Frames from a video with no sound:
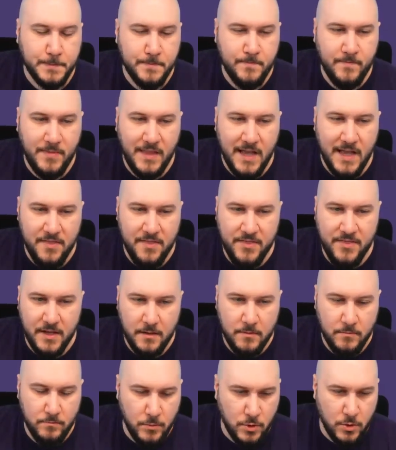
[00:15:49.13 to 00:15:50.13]
I
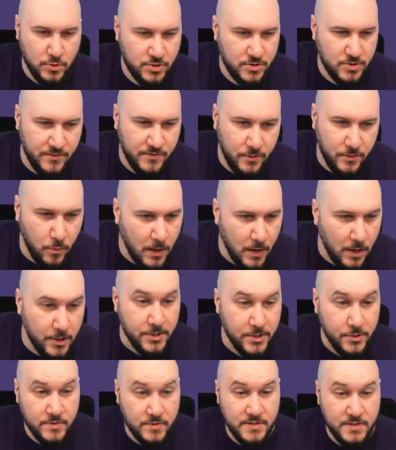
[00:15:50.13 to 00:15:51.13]
think most of you are
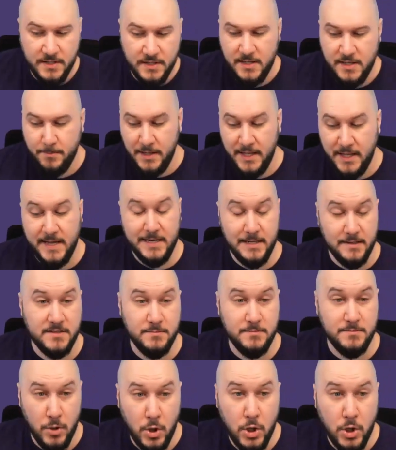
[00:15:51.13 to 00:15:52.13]
using the plateless
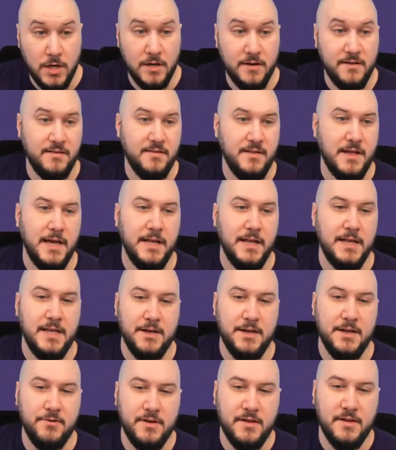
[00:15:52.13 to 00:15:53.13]
model design
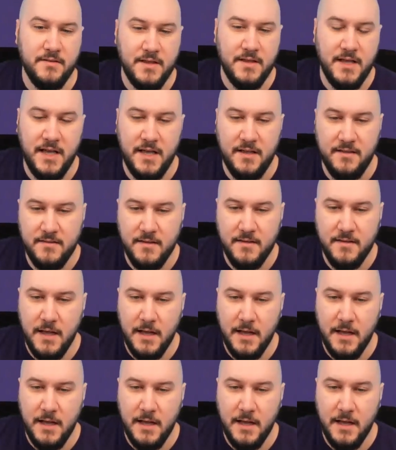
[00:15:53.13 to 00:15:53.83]
here in this case.